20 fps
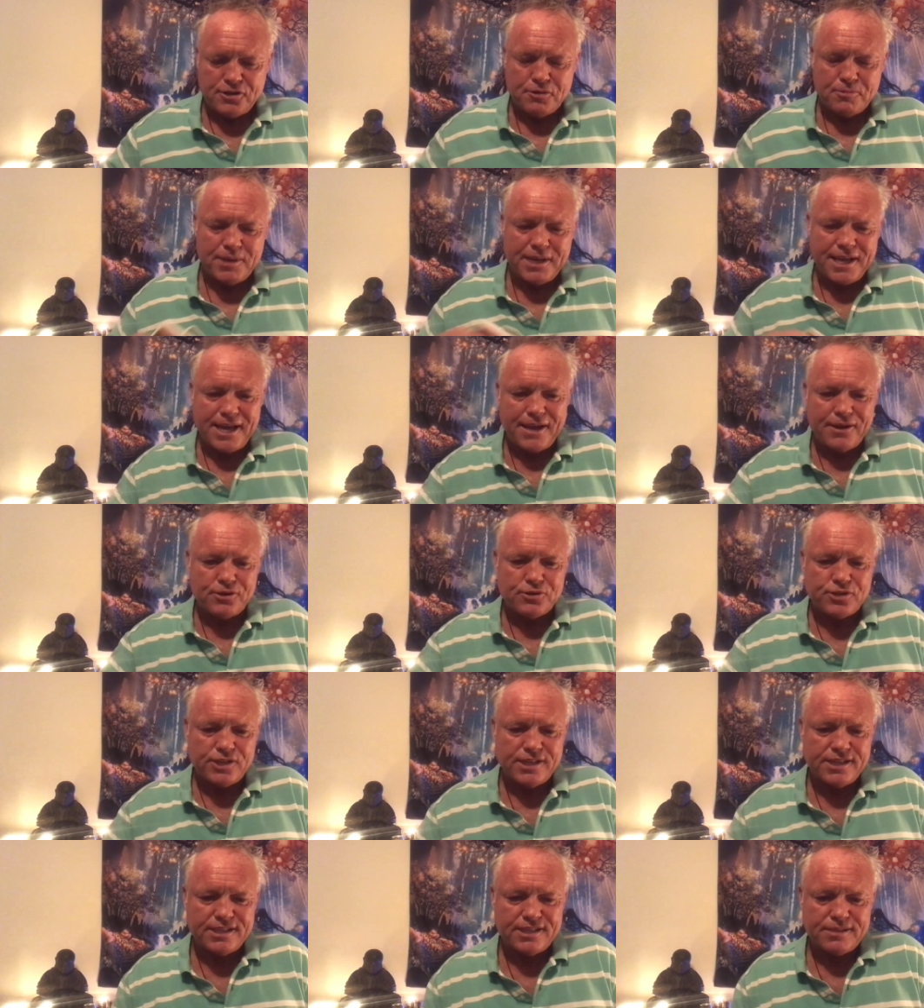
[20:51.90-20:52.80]
many
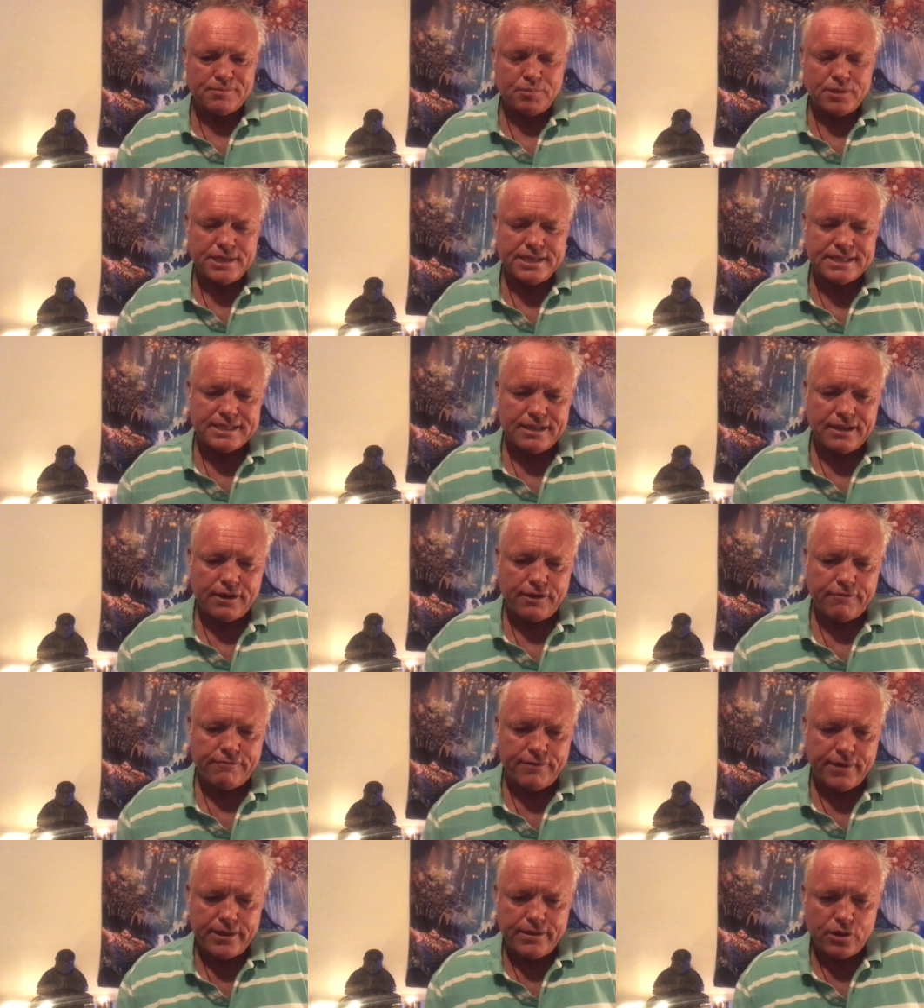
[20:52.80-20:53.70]
Energies. Please
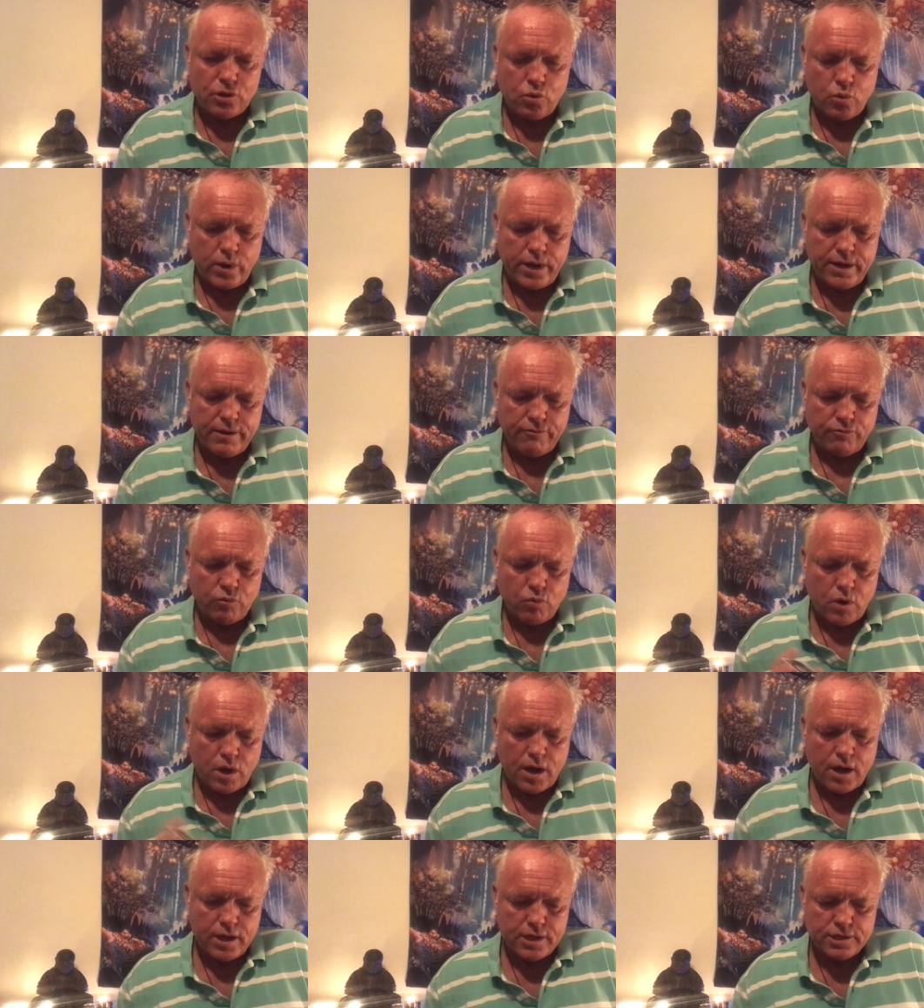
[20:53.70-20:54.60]
clarify the Queen of
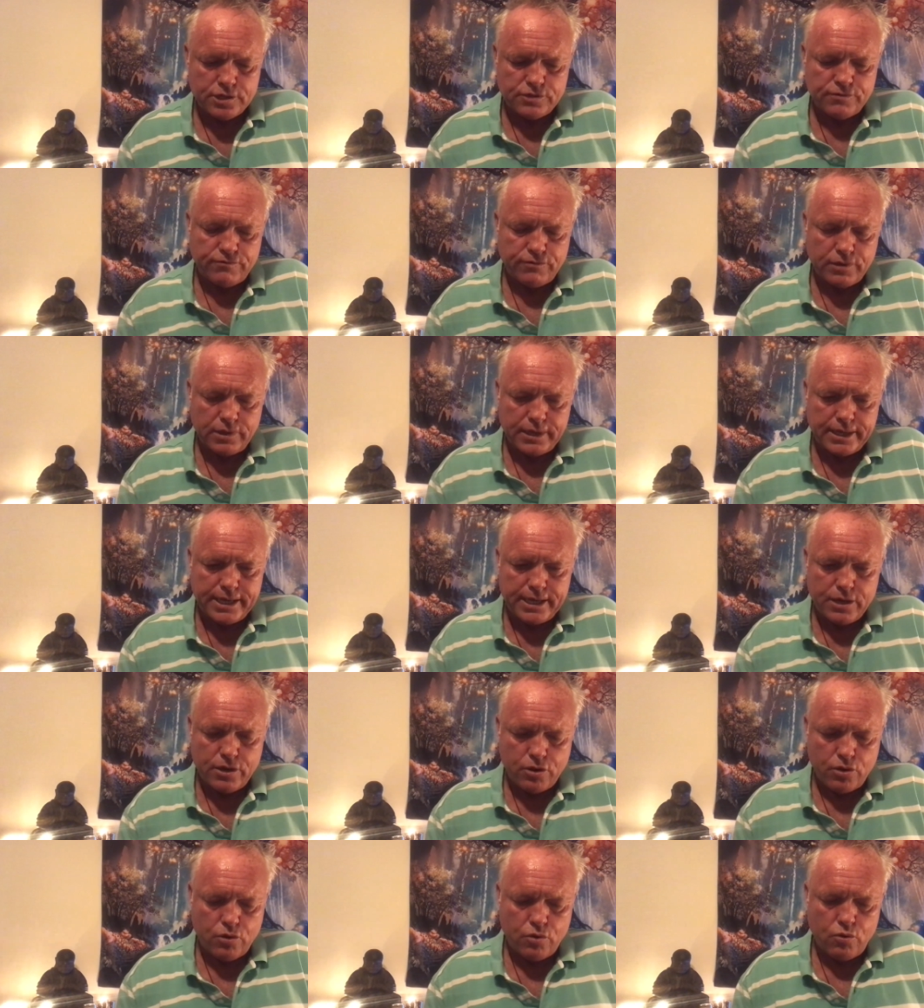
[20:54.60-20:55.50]
Wands for
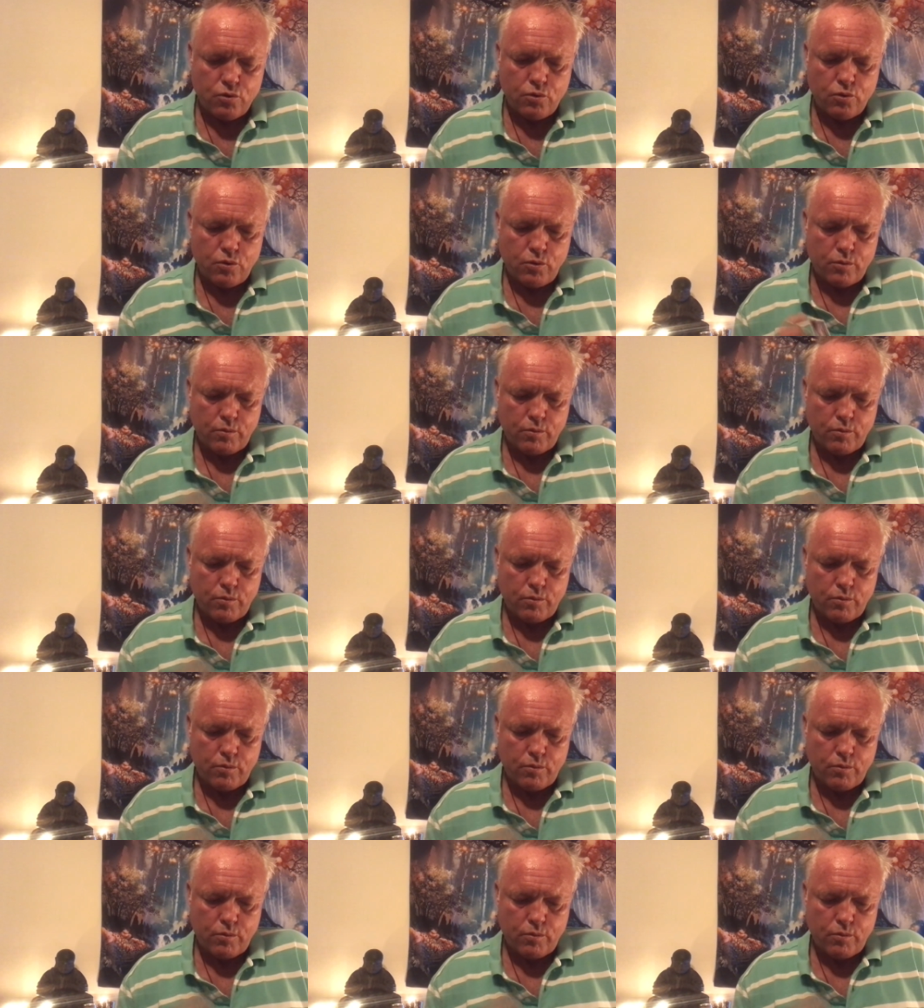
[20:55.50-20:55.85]
Leo.